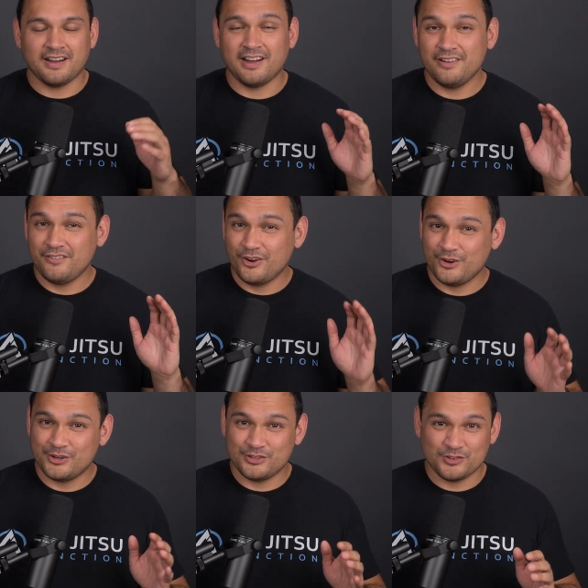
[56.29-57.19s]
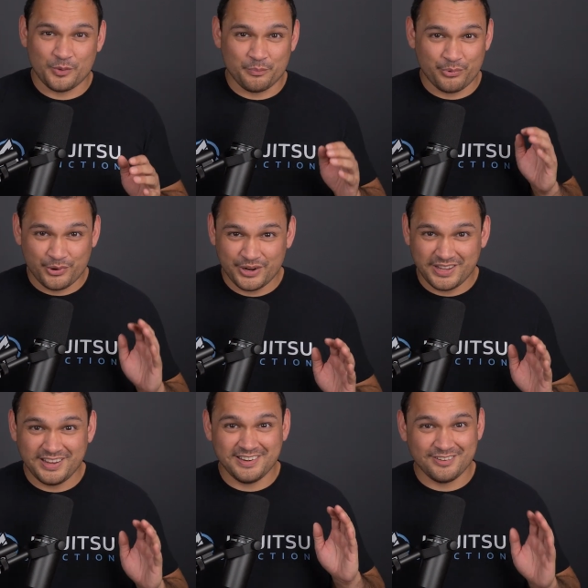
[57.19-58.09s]
I've heard some
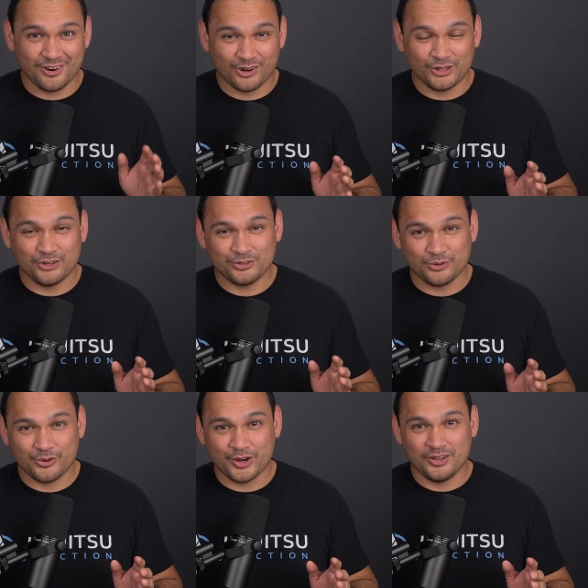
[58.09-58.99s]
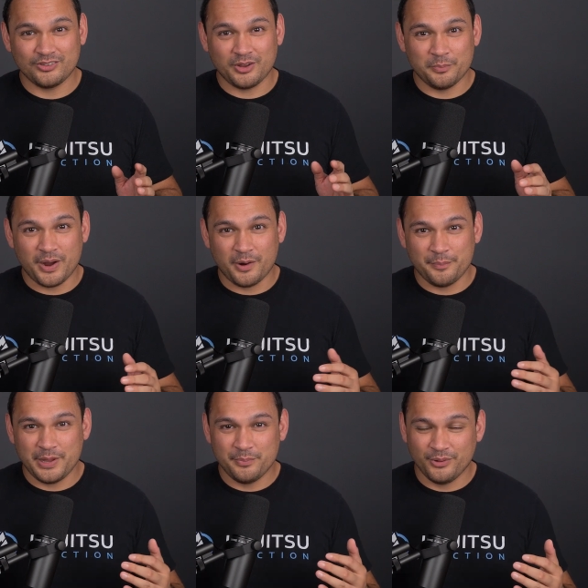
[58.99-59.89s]
pretty gnarly stories
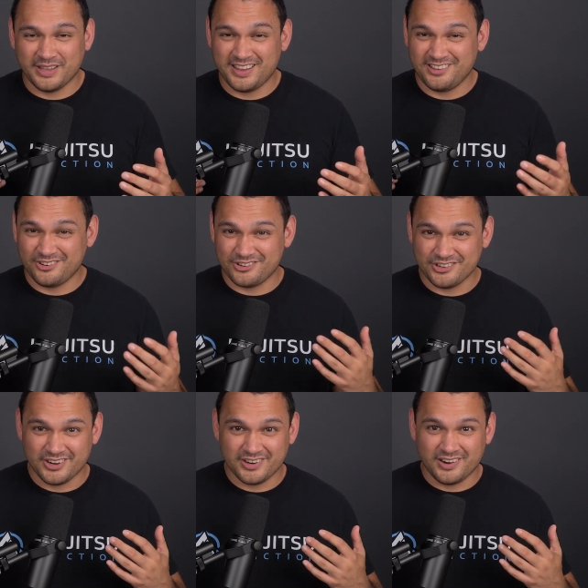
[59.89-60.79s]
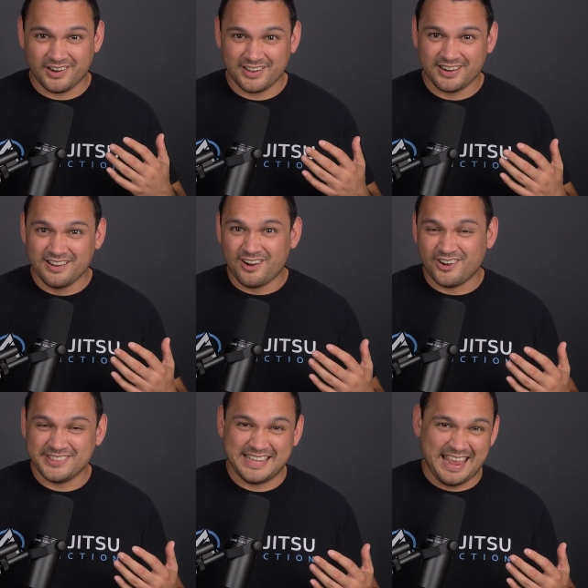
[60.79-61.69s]
about people getting their junk caught
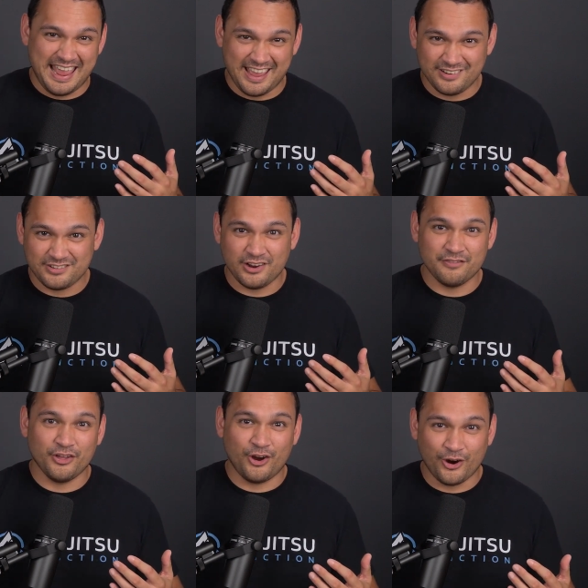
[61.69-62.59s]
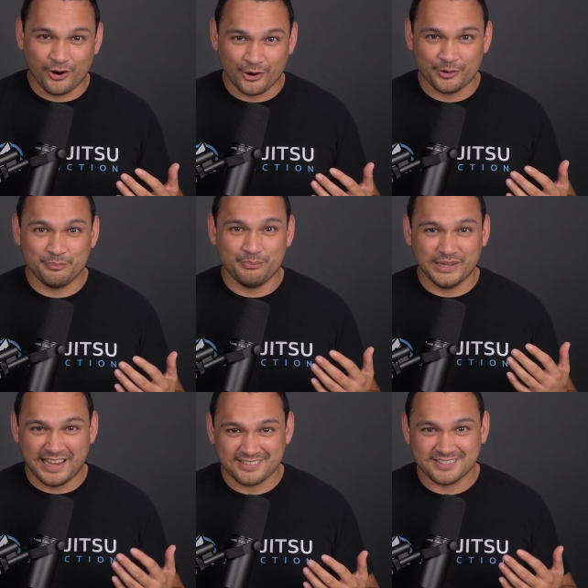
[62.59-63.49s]
on the edge of the hard
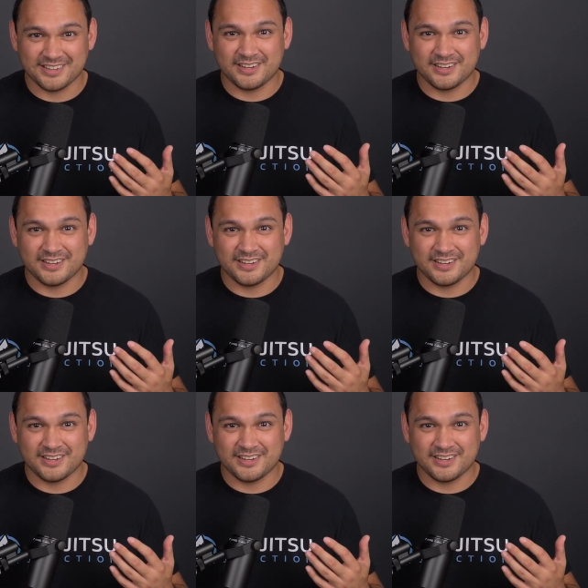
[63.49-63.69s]
plastic